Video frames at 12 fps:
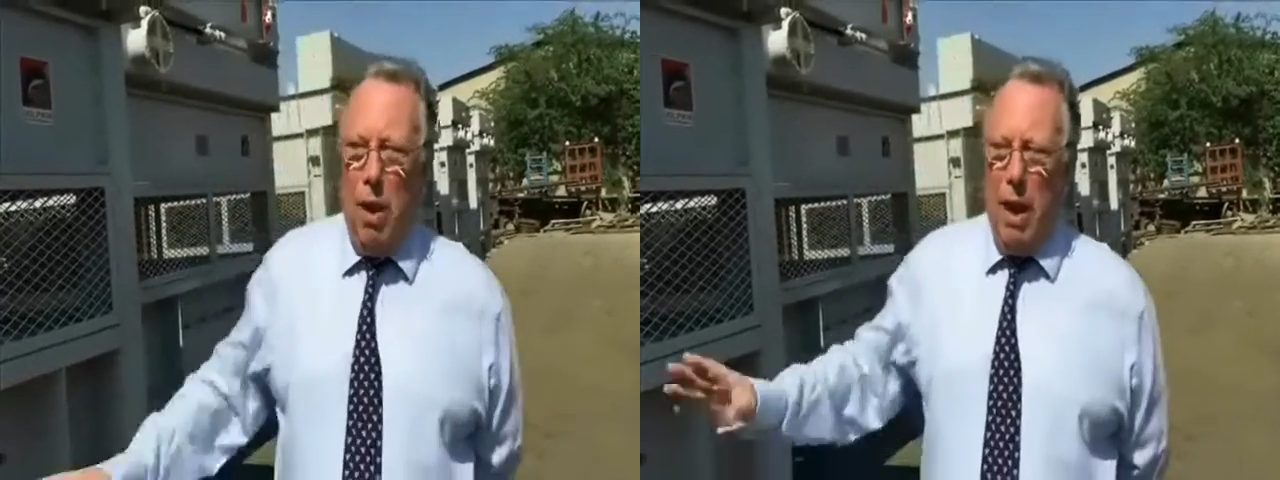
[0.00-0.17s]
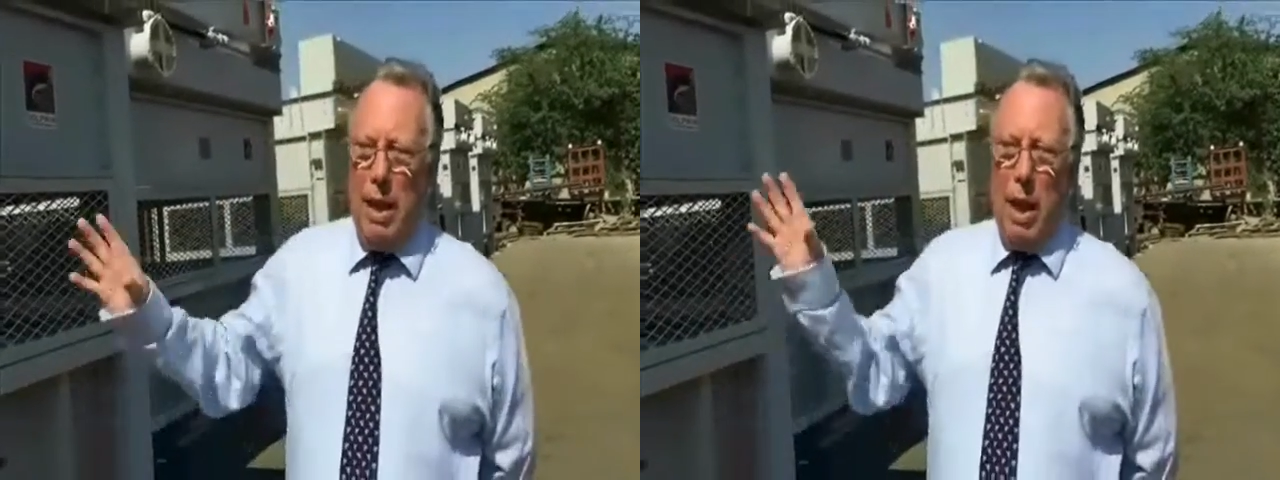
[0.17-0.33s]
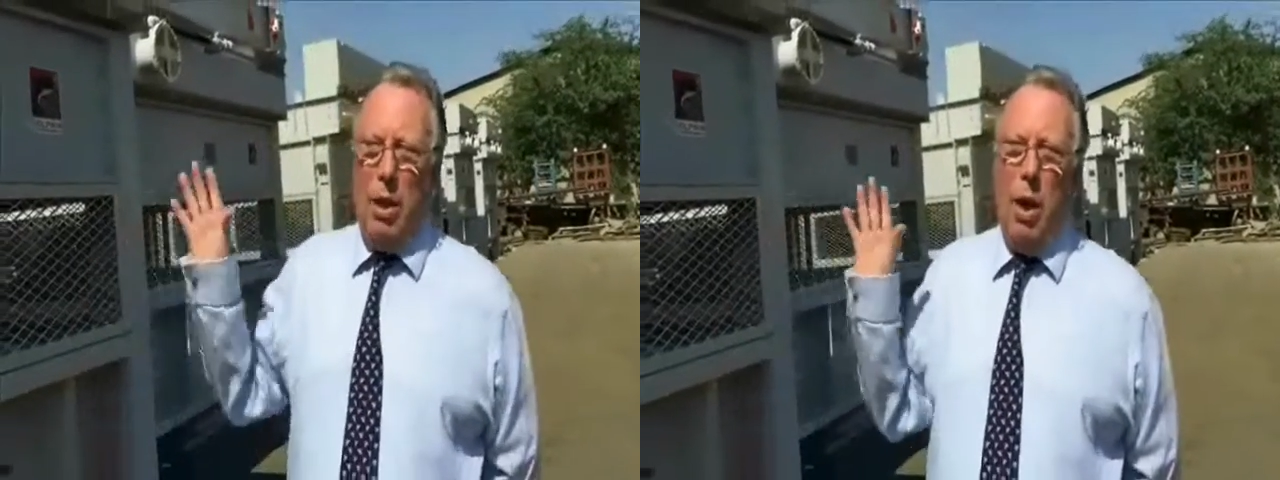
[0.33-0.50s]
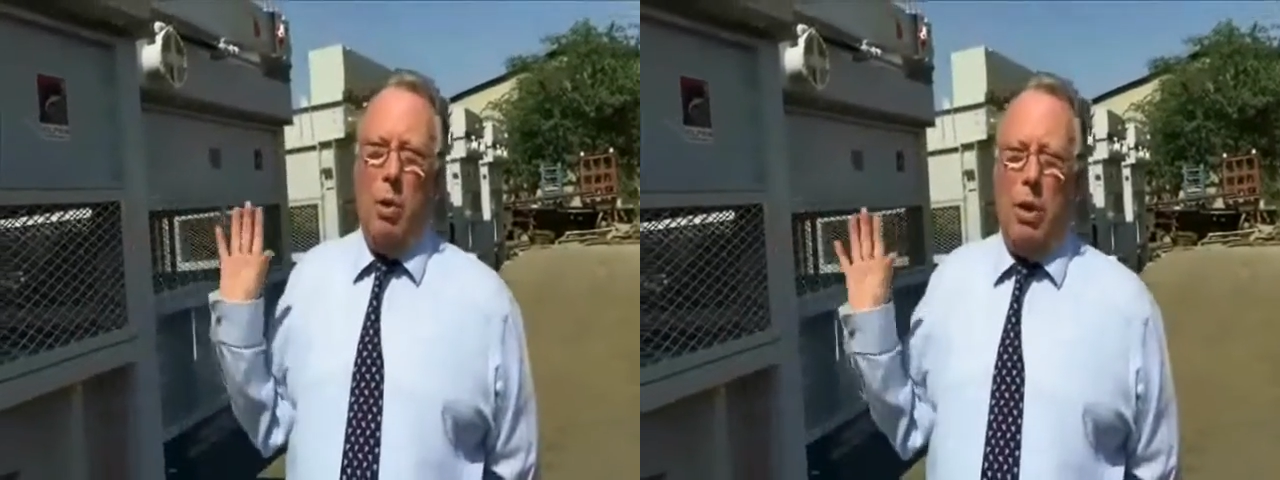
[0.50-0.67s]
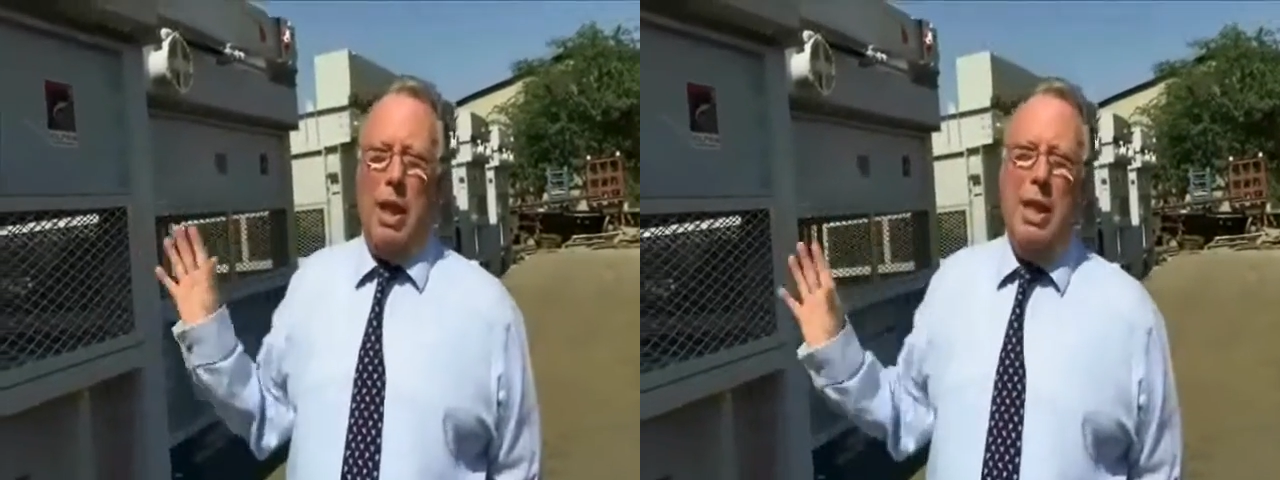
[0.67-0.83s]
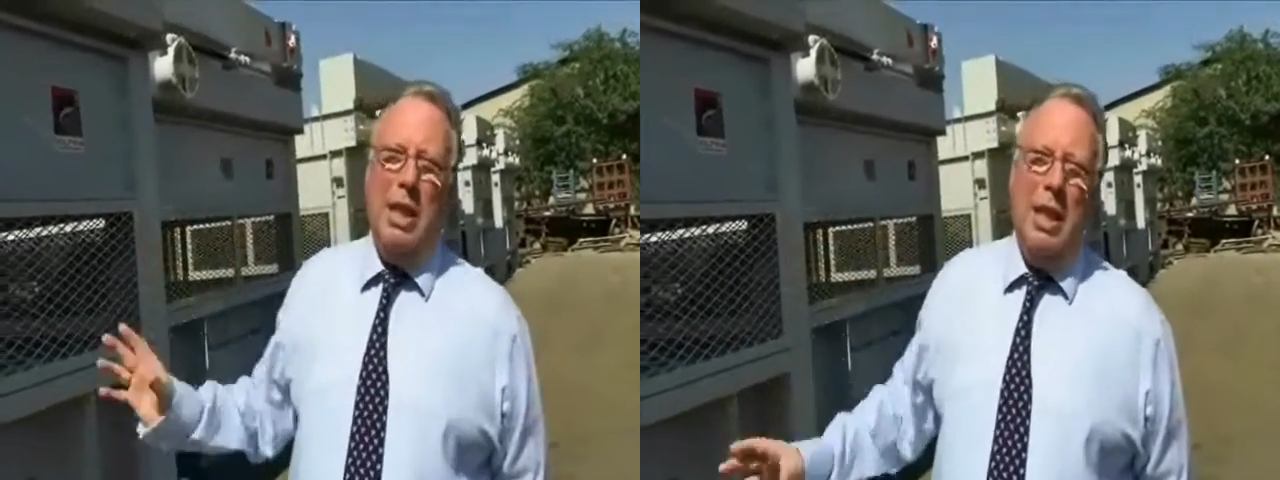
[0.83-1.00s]
work that
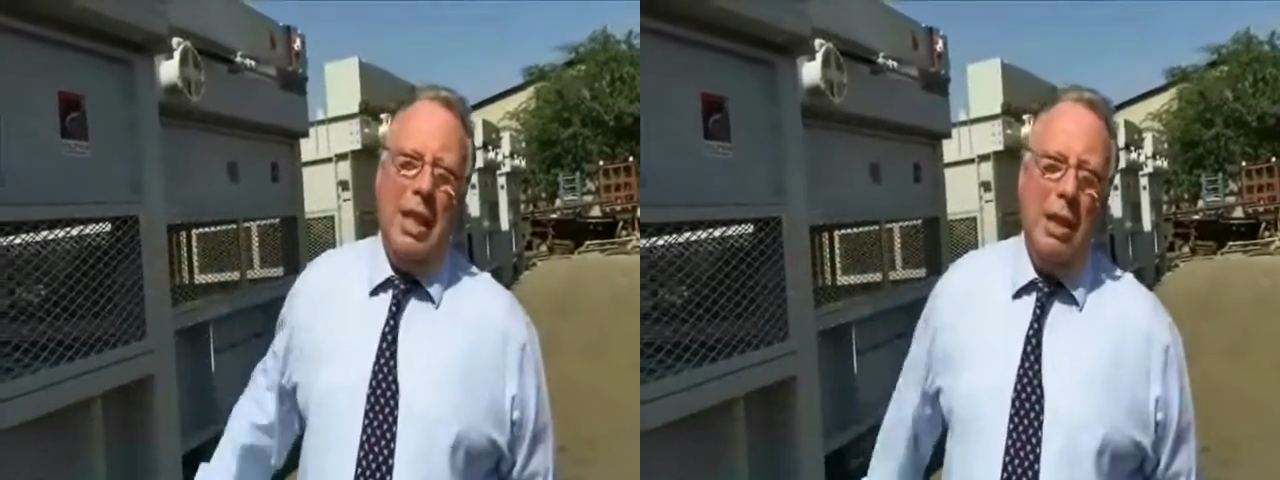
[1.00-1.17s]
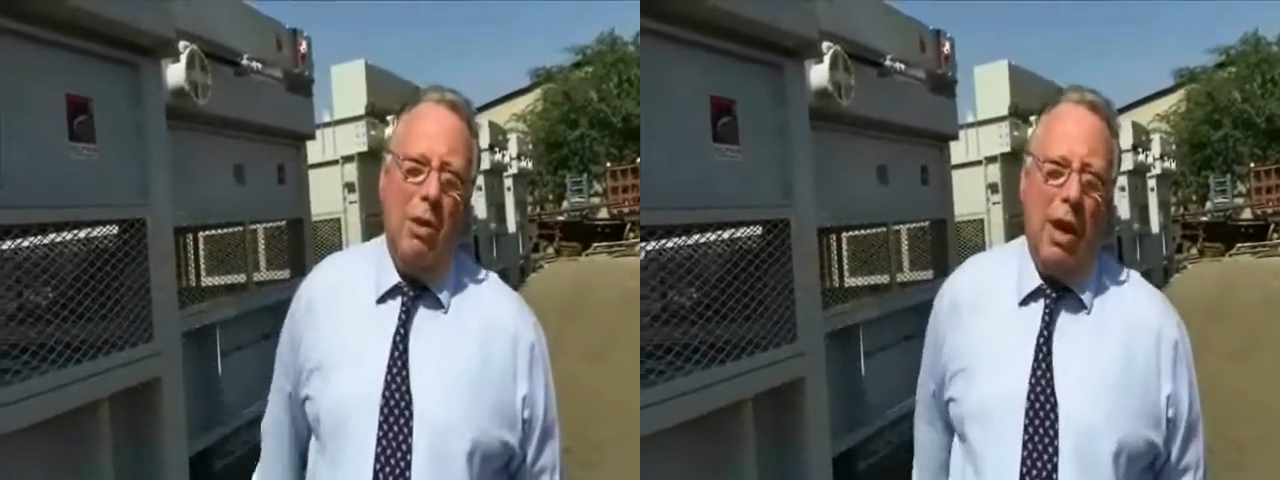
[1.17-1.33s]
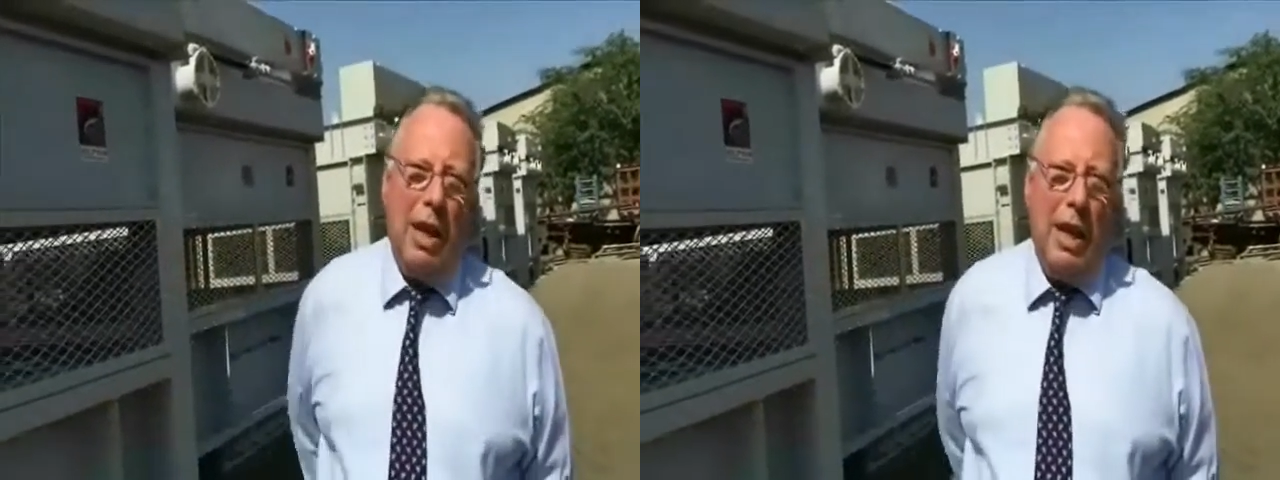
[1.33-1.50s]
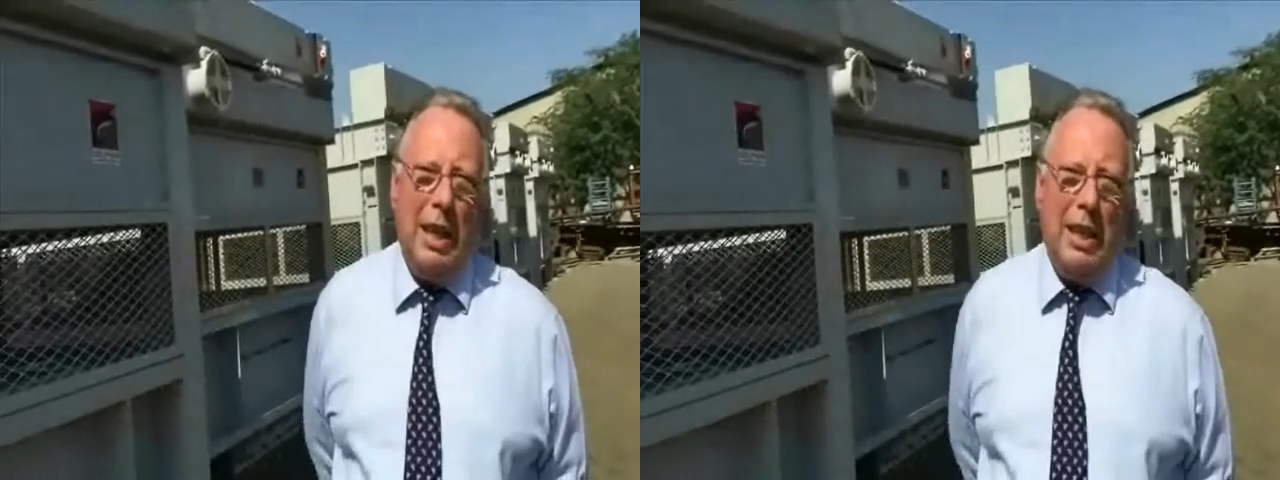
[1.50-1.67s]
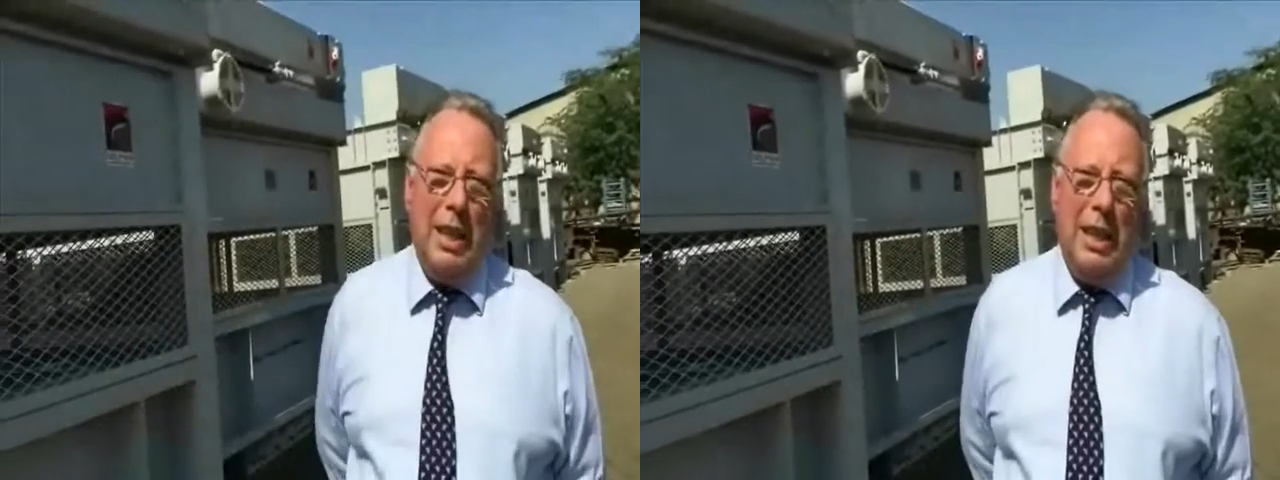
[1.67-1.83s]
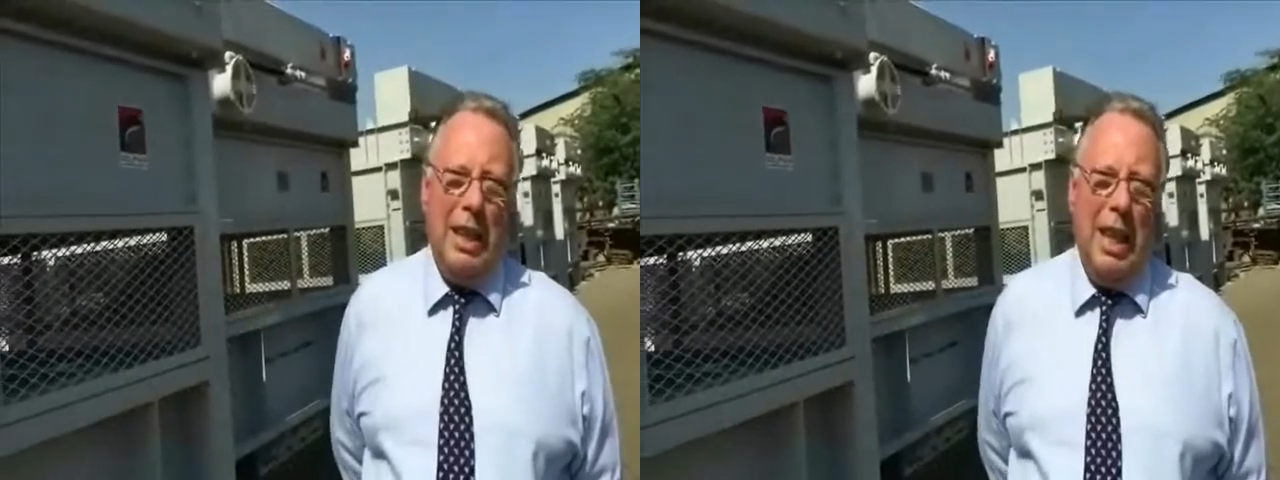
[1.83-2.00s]
goes into these
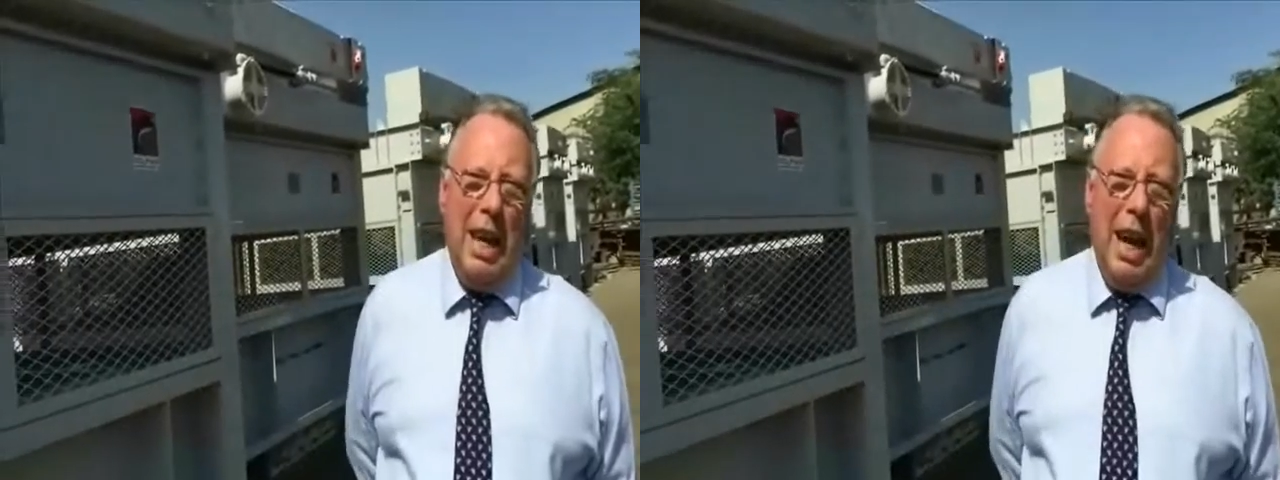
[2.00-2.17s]
radiators